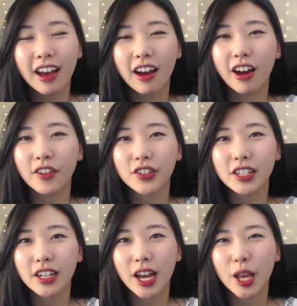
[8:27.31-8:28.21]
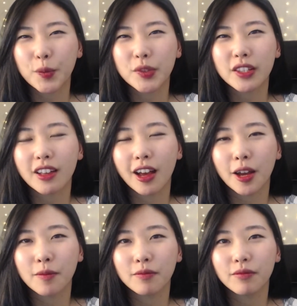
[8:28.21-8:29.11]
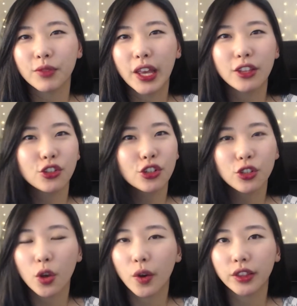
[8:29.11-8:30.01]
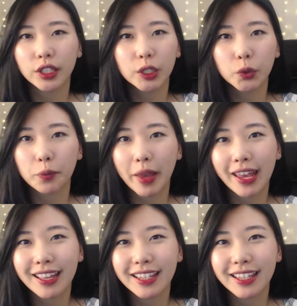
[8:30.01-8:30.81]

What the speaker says: Oftentimes, kids just go at their own pace,